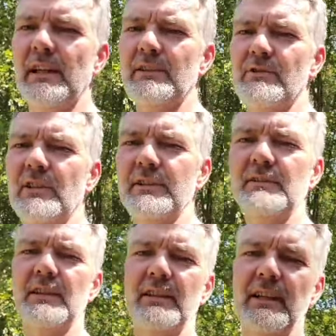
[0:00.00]
actually
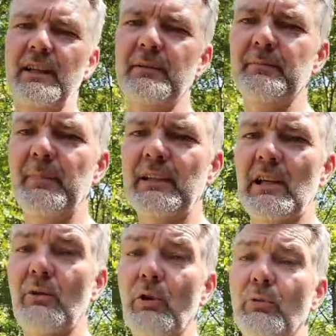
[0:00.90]
make
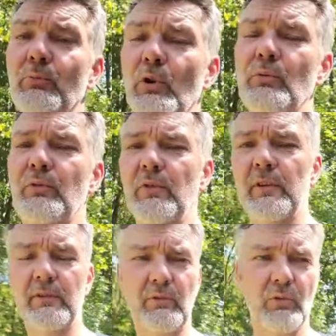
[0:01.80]
our own roofs
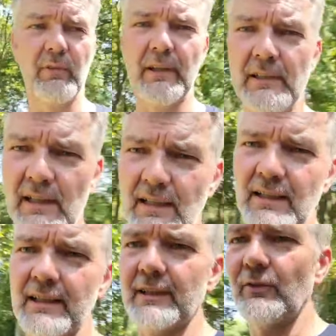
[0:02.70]
for Trouvaille
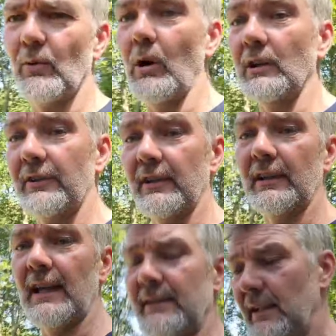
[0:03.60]
is quality
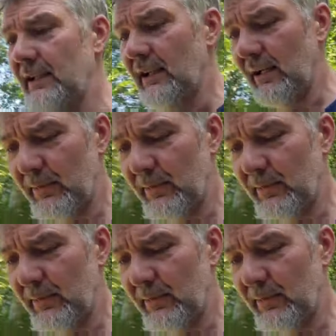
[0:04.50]
again. I'm